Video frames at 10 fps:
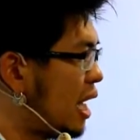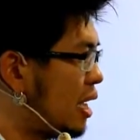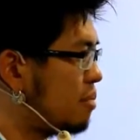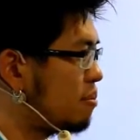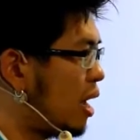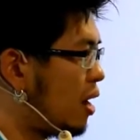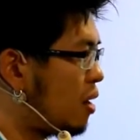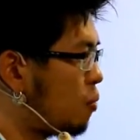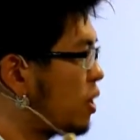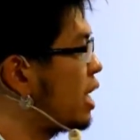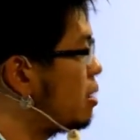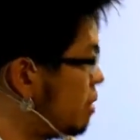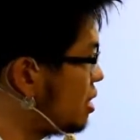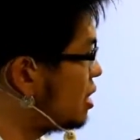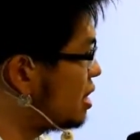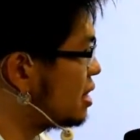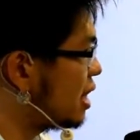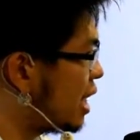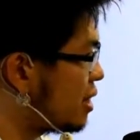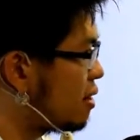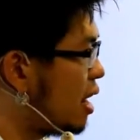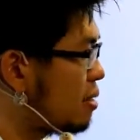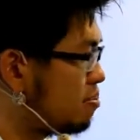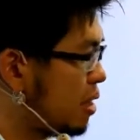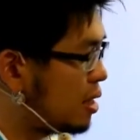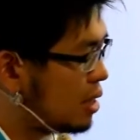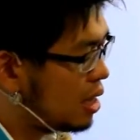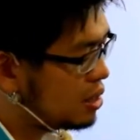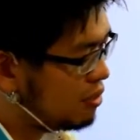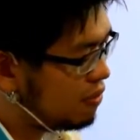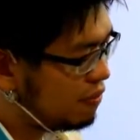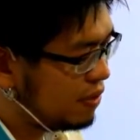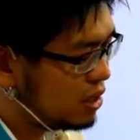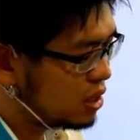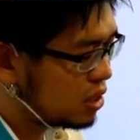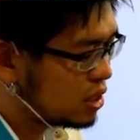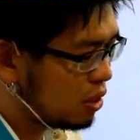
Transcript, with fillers: um, our working abilities together on, on, on different features.